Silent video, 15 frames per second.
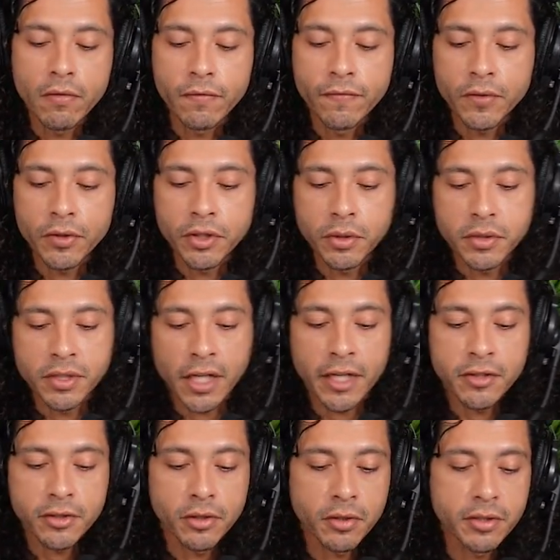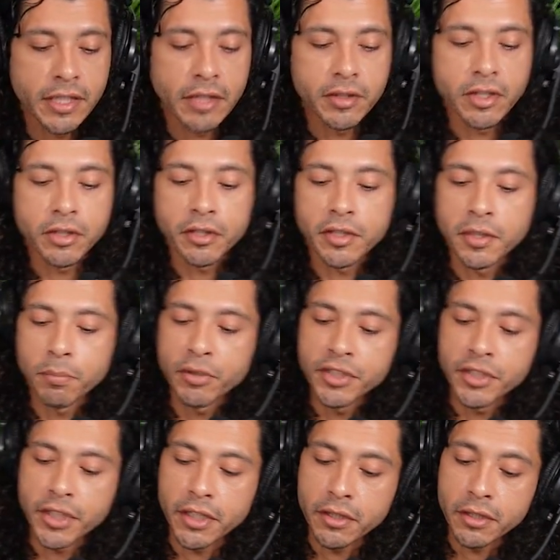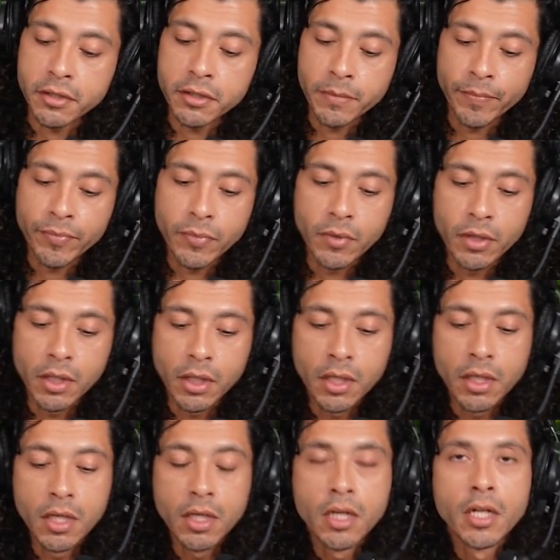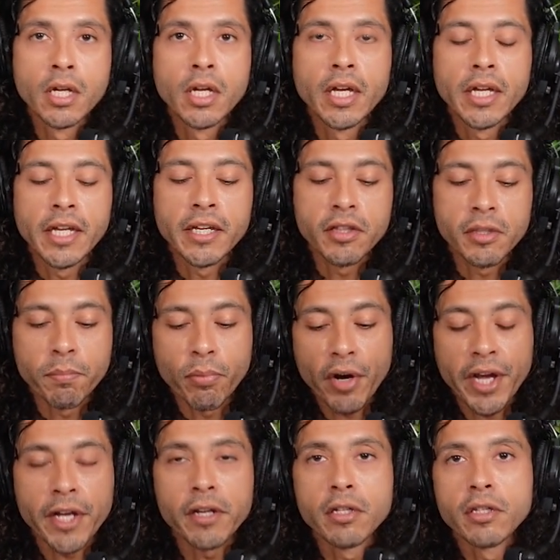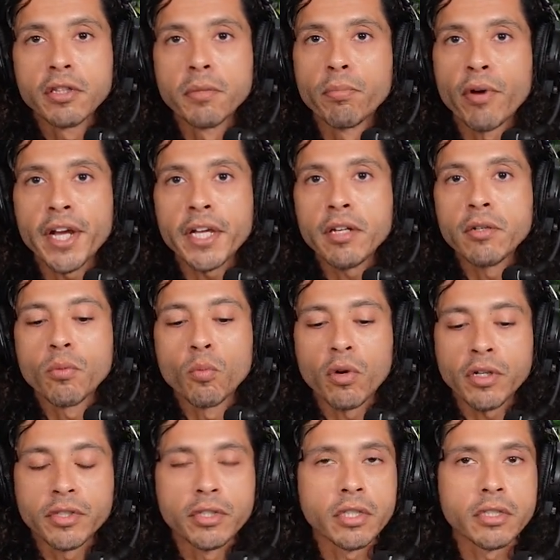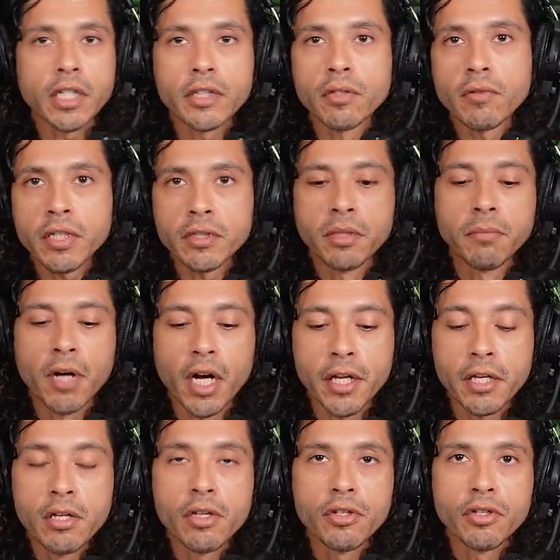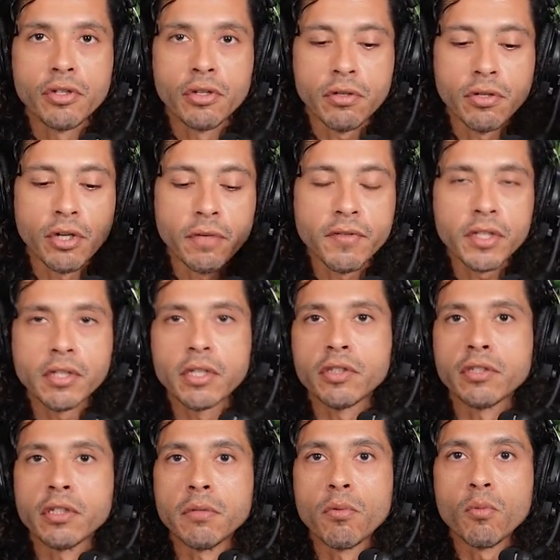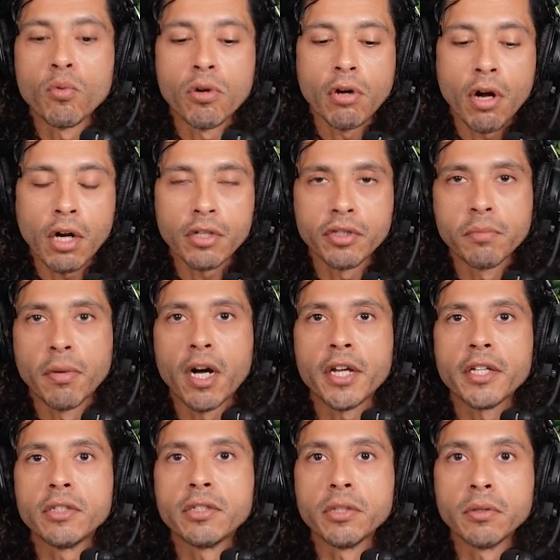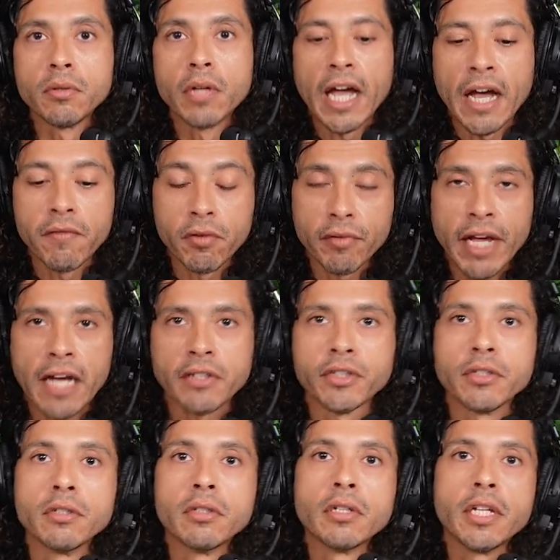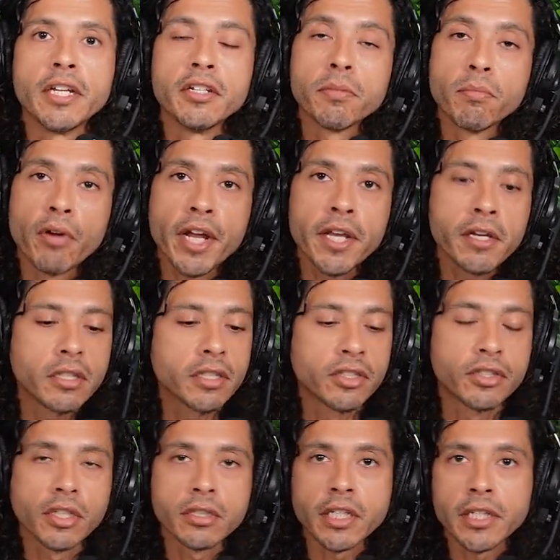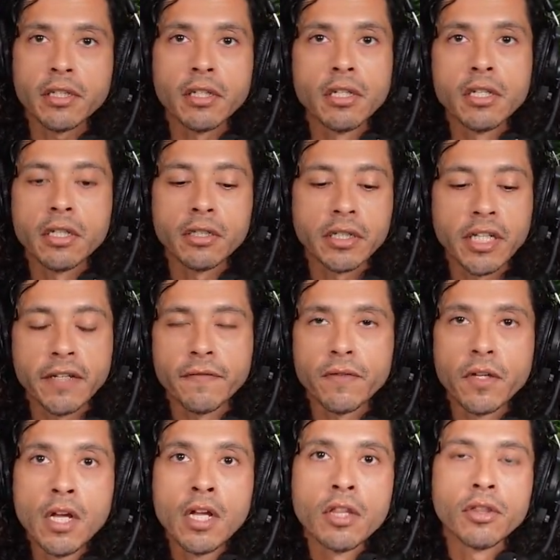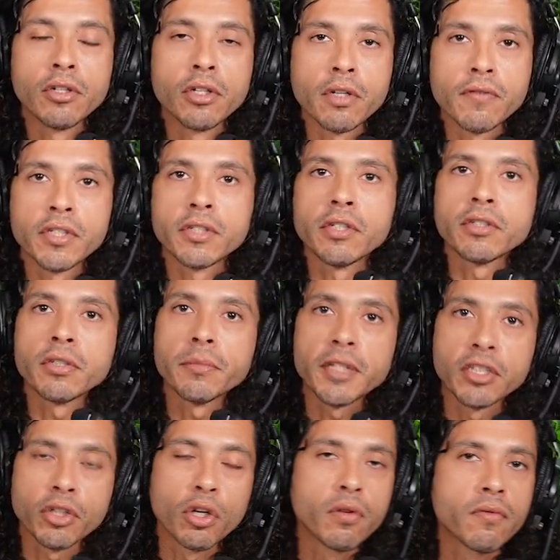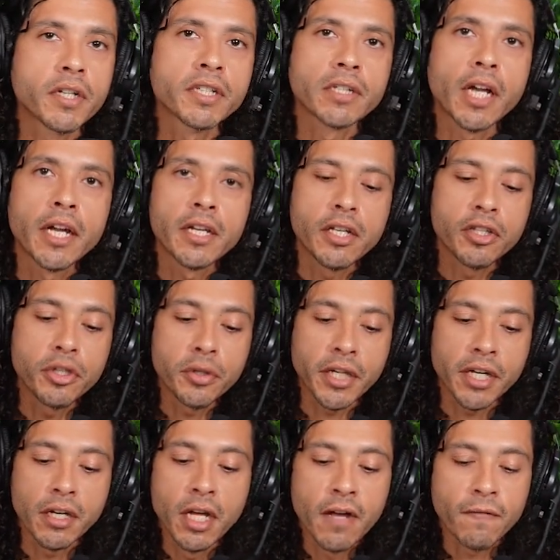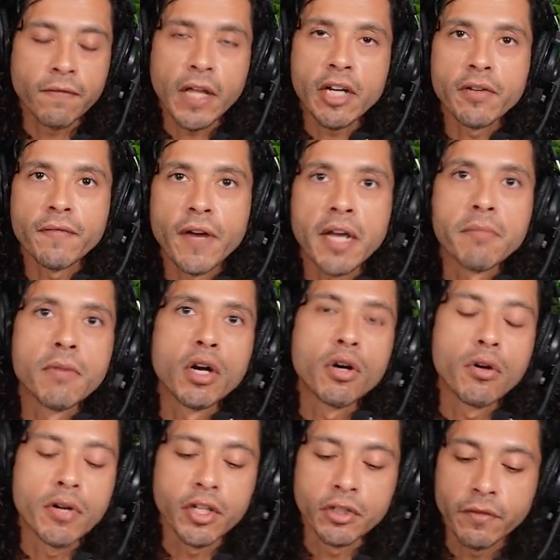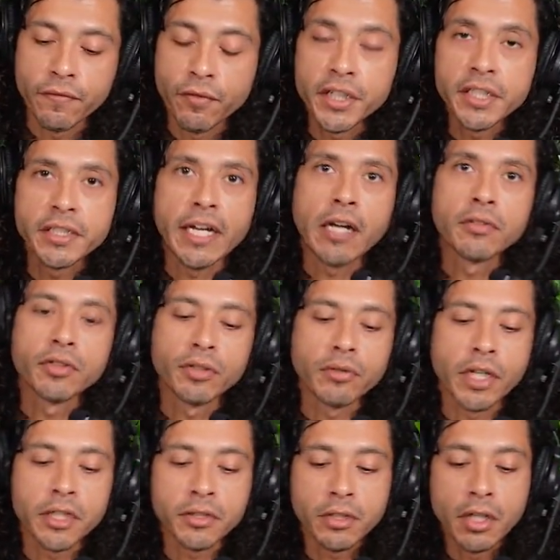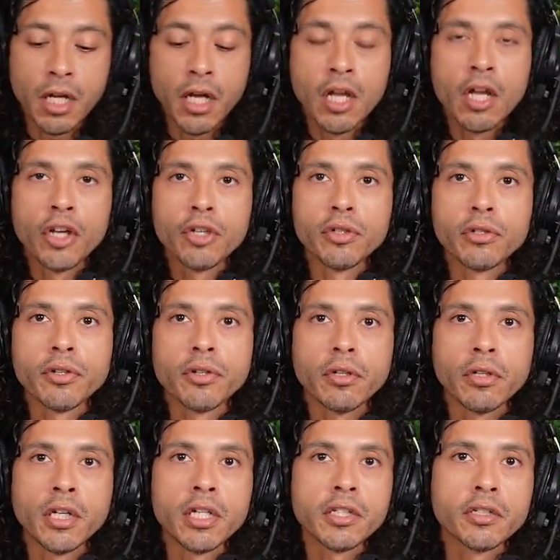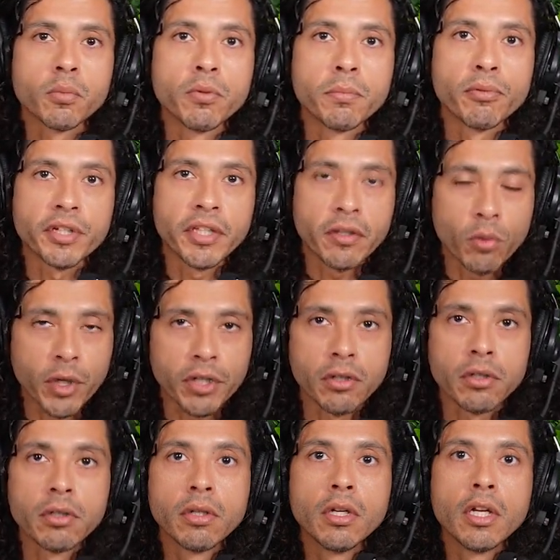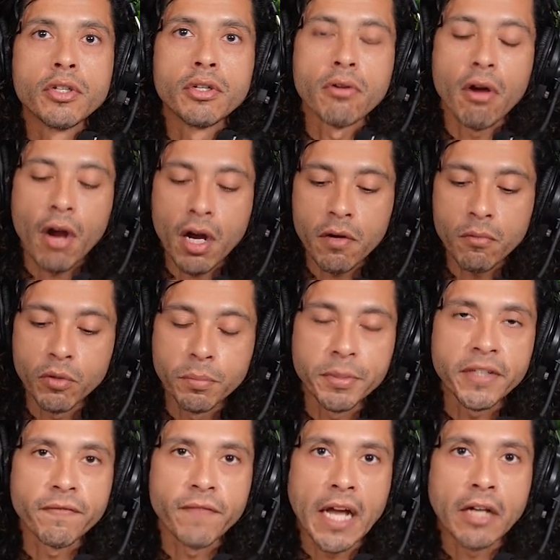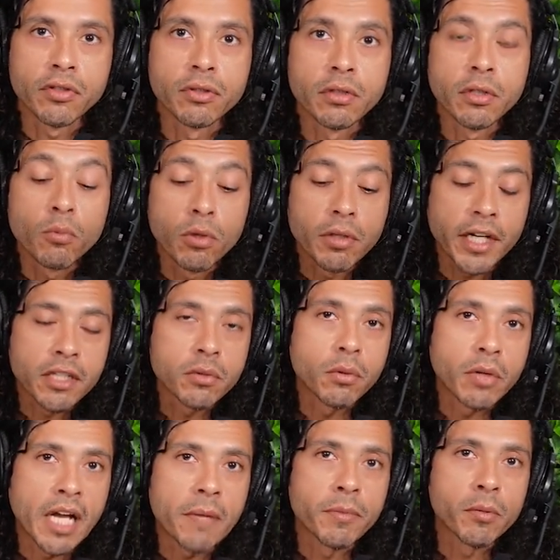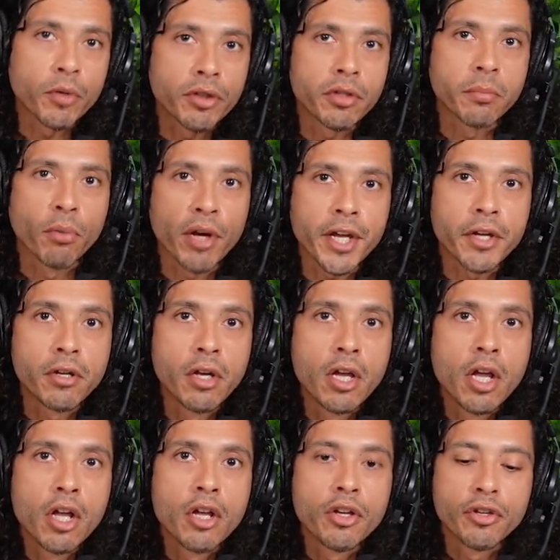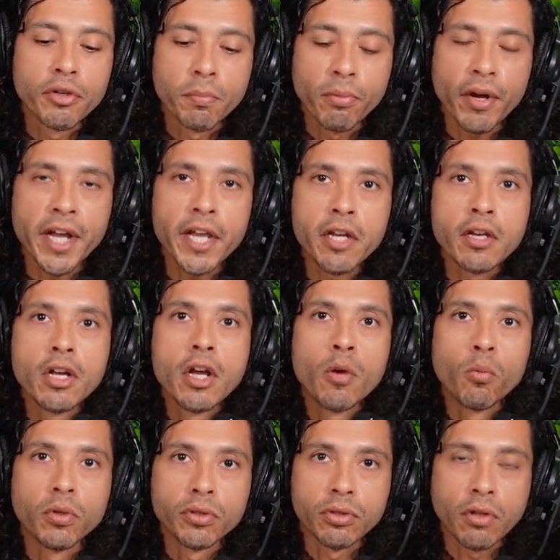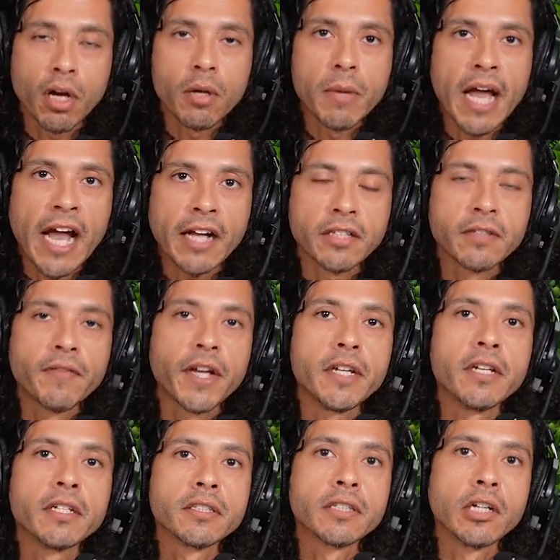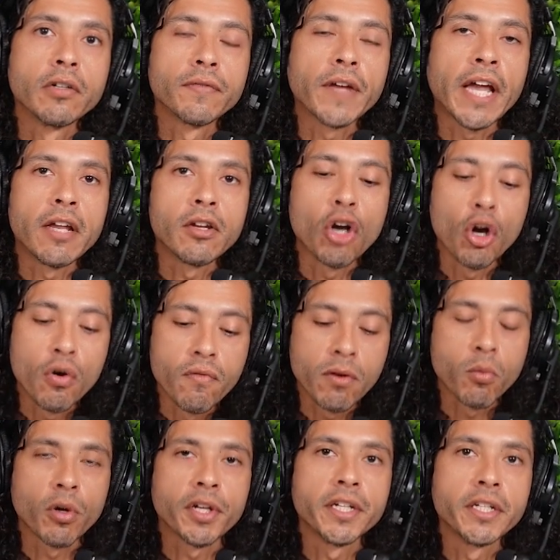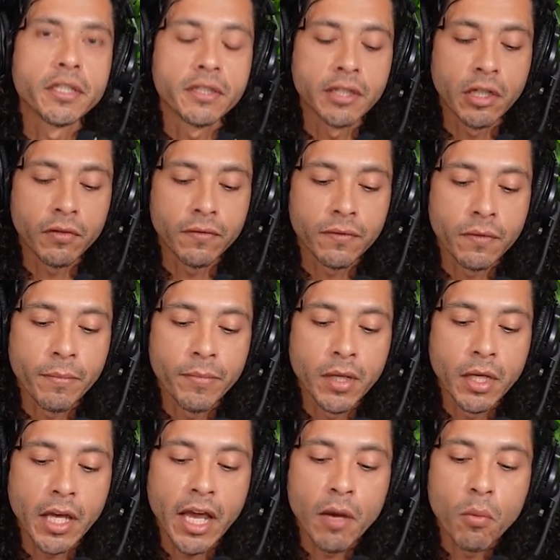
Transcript: Now, for you science nerds out there, you're going to appreciate this. In the brain works just like the rest of the body. Your nervous system will cause your body to have a reaction. In the brain, it's just like the lungs. If the nervous system gets overexcited, you get flight or fight mode and you're freaked out and stressed, your lungs will breathe quicker, your heart will beat faster. Well, guess what will happen with your brain? Your brain will start activating itself and overworking itself.